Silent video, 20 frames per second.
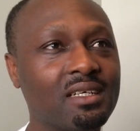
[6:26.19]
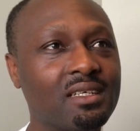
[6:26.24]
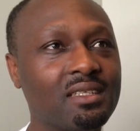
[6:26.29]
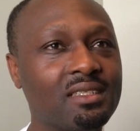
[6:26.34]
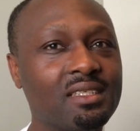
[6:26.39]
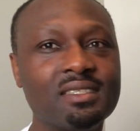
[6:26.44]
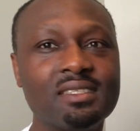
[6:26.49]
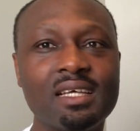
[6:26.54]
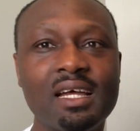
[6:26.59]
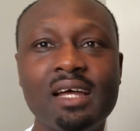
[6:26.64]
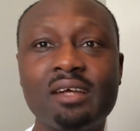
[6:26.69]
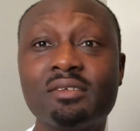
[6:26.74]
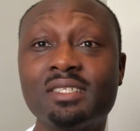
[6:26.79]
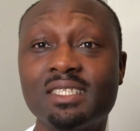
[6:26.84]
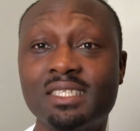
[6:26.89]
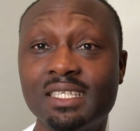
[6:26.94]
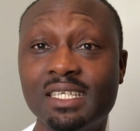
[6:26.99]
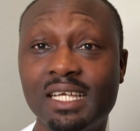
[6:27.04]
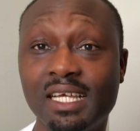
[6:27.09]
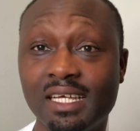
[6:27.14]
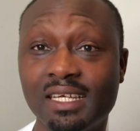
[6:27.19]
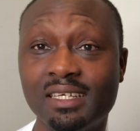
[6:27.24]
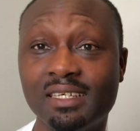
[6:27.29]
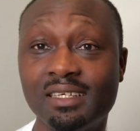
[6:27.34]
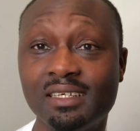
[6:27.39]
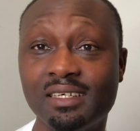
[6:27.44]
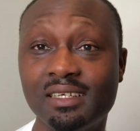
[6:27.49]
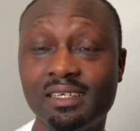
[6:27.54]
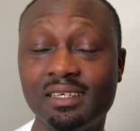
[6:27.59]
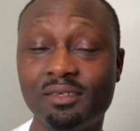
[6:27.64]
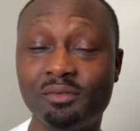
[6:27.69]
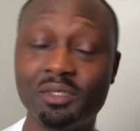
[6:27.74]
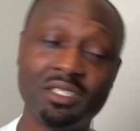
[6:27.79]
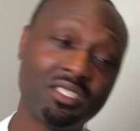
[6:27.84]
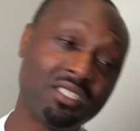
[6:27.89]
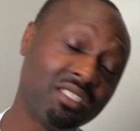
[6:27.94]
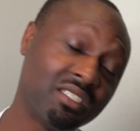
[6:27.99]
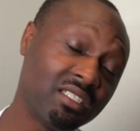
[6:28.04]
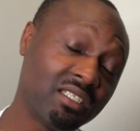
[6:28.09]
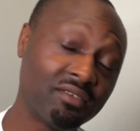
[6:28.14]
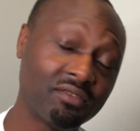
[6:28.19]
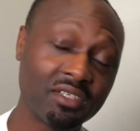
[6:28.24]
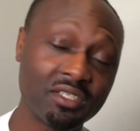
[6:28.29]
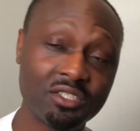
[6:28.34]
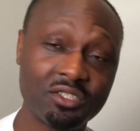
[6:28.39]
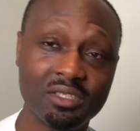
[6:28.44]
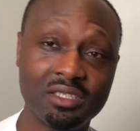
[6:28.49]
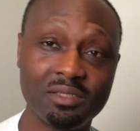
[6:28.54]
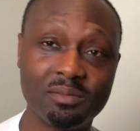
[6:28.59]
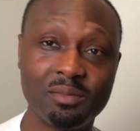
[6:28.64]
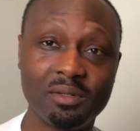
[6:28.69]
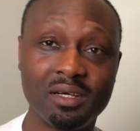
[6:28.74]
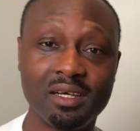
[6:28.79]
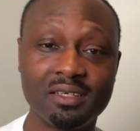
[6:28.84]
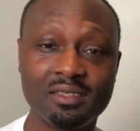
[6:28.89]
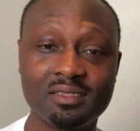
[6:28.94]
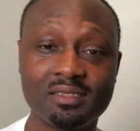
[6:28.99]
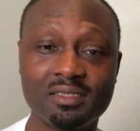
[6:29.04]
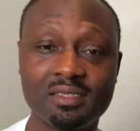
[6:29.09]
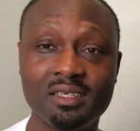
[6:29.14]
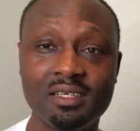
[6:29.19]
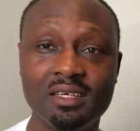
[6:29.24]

this RCA, which she eventually passed,